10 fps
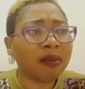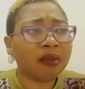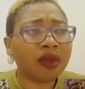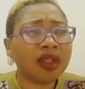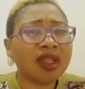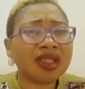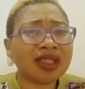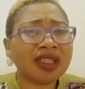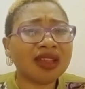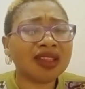this
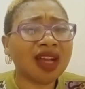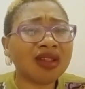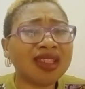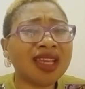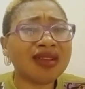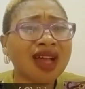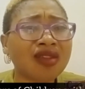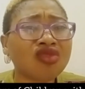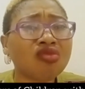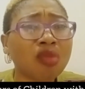child yells out
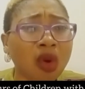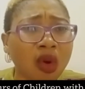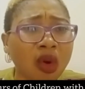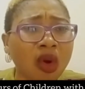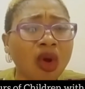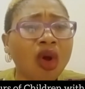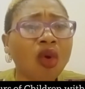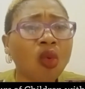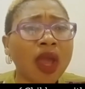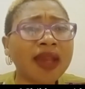more
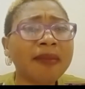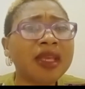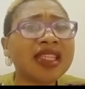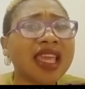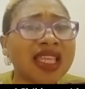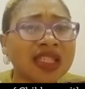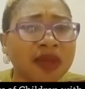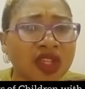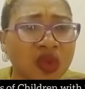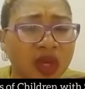when Miss A speaks
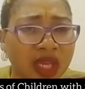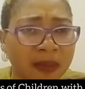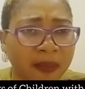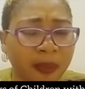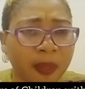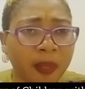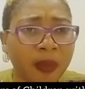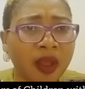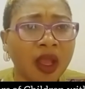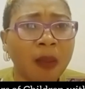to him.
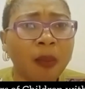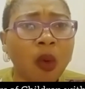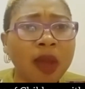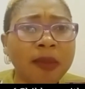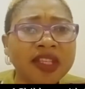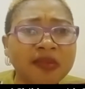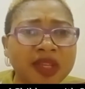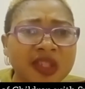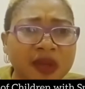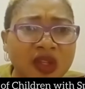But when Miss B
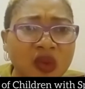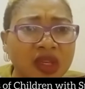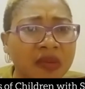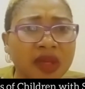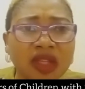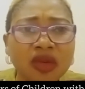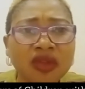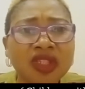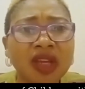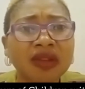speaks to him, he doesn't
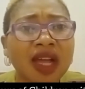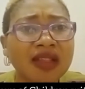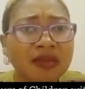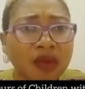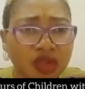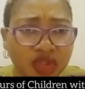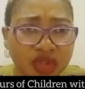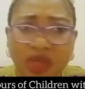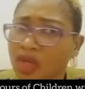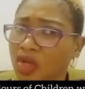yell that much.
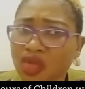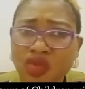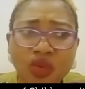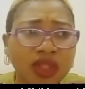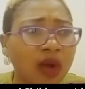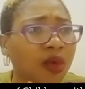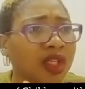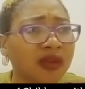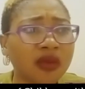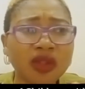So that will give
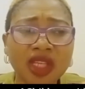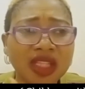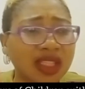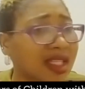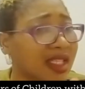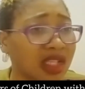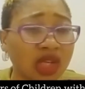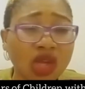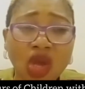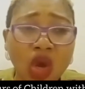you the intensity
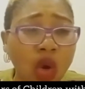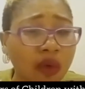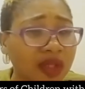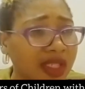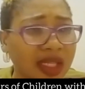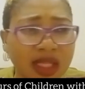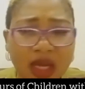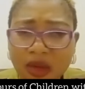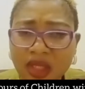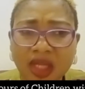of the yelling out.
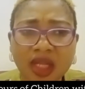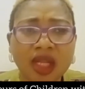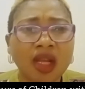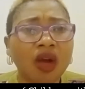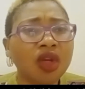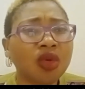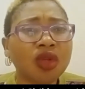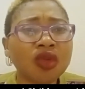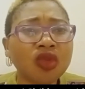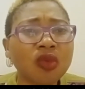It could
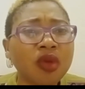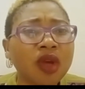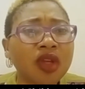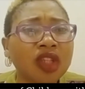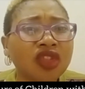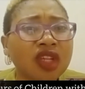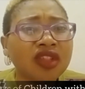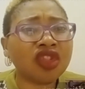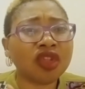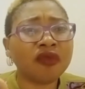also be when you are
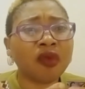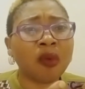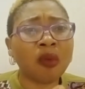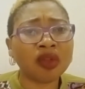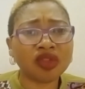transitioning from one